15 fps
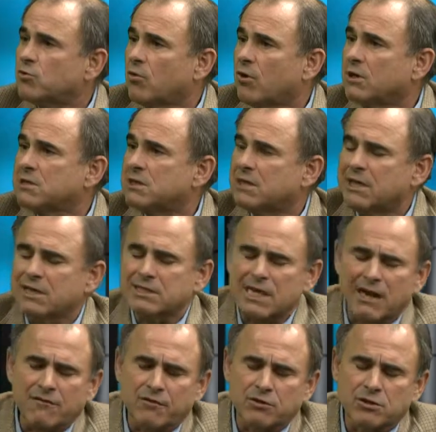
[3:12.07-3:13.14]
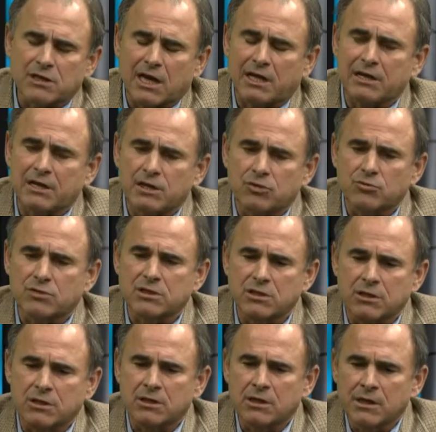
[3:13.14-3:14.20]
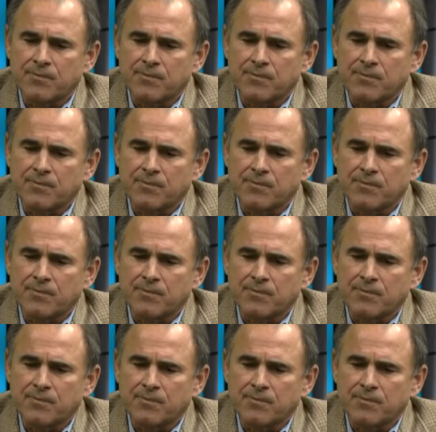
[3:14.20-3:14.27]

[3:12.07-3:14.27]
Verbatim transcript: cross links. I first got interested